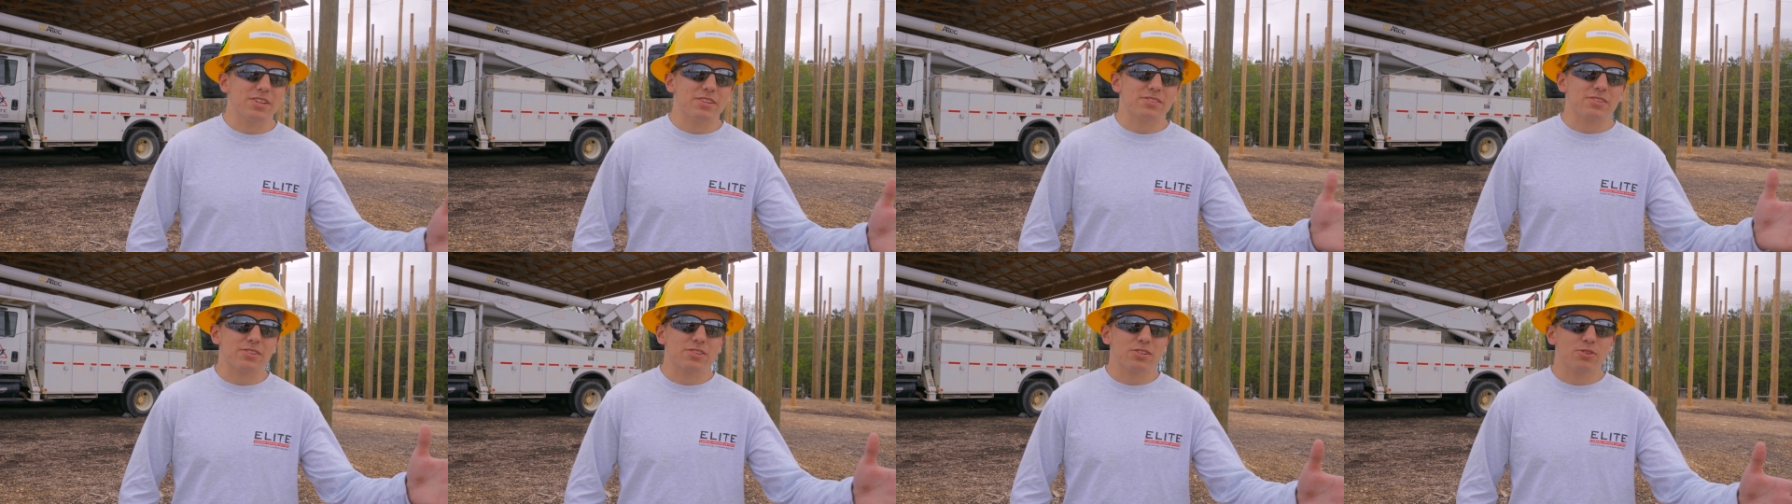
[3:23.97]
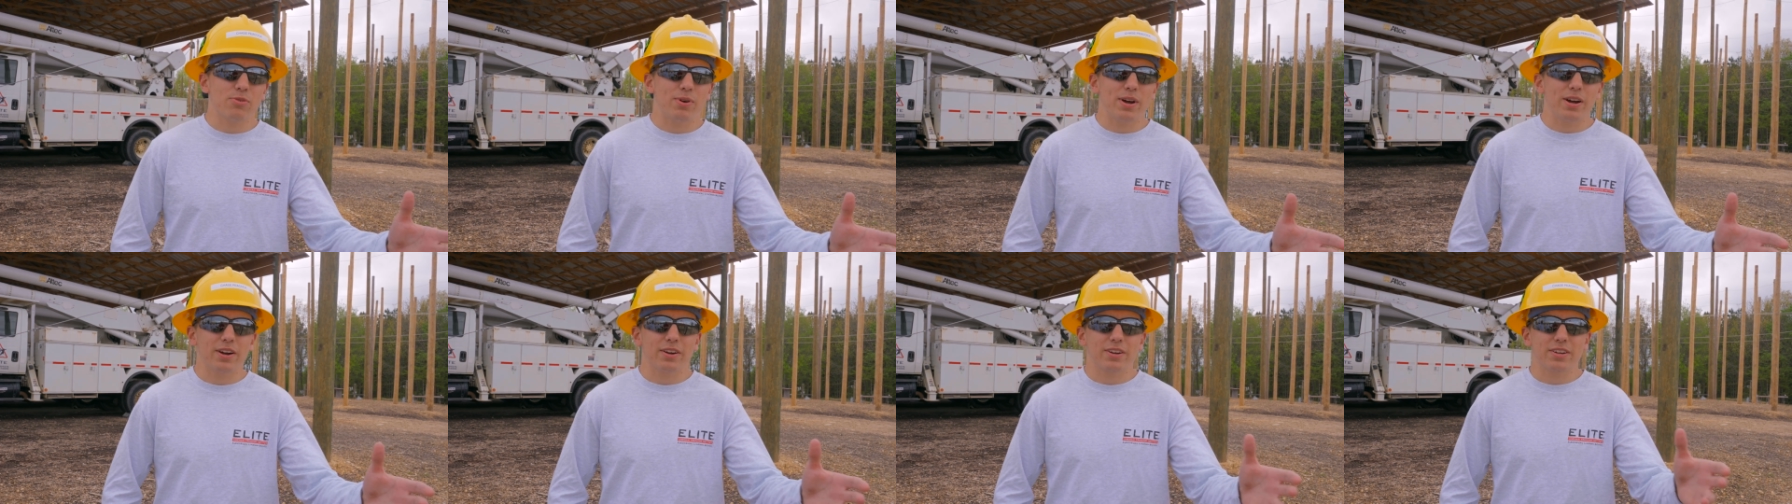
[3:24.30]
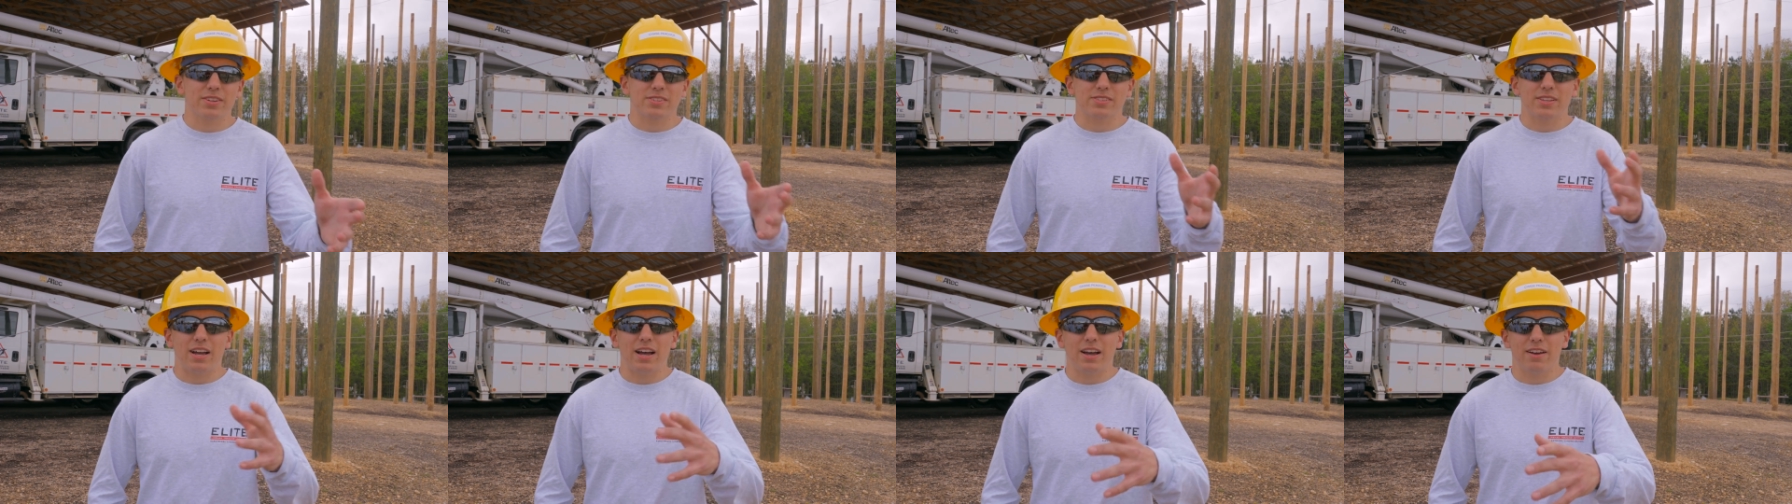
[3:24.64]
as a square
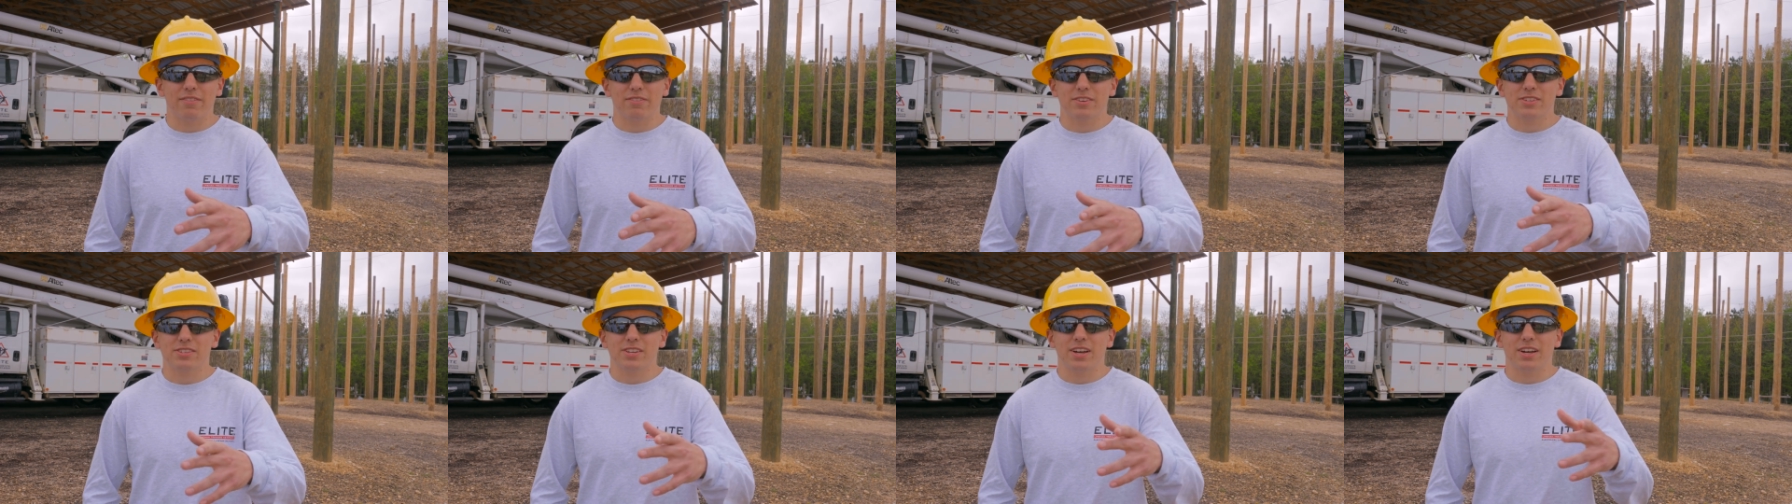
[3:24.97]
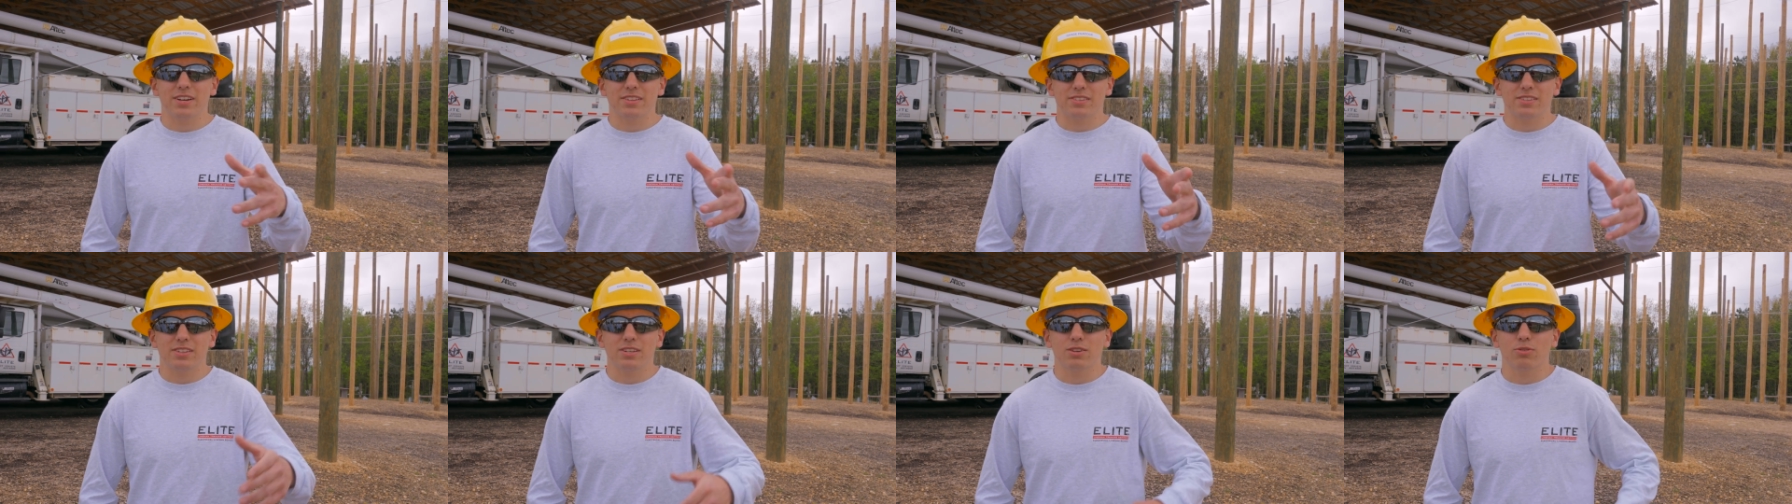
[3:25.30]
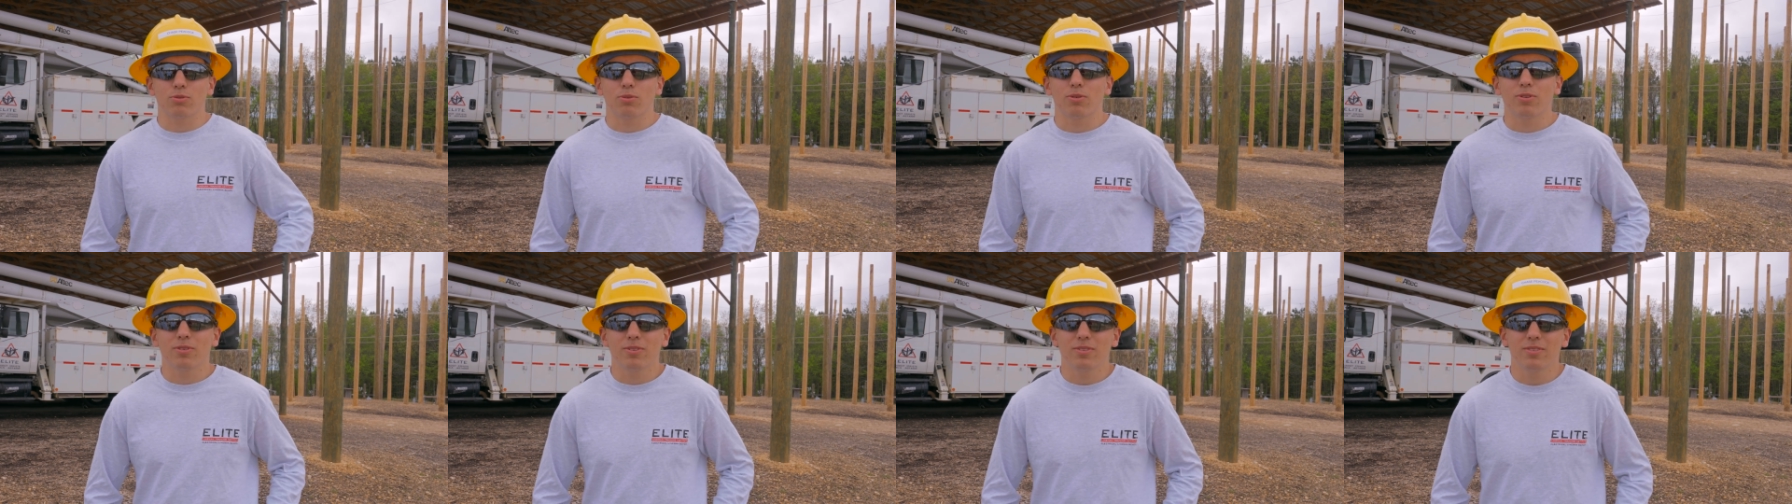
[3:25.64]
because not every side is
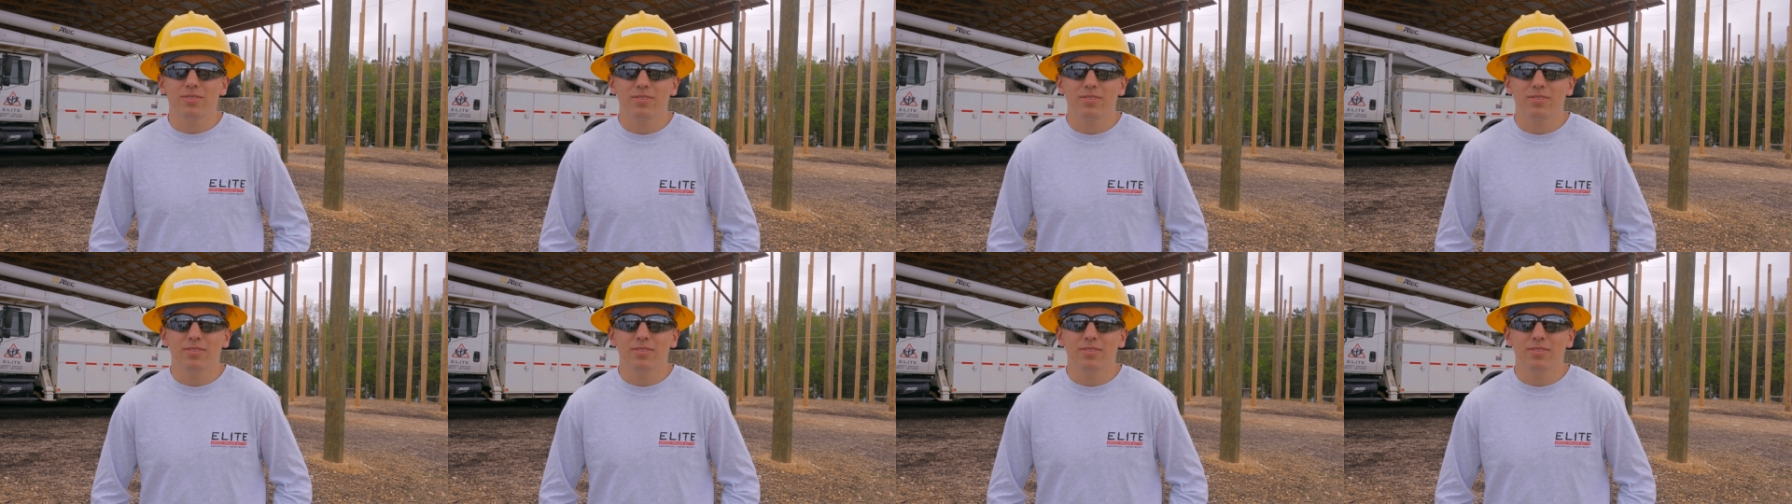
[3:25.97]
equal.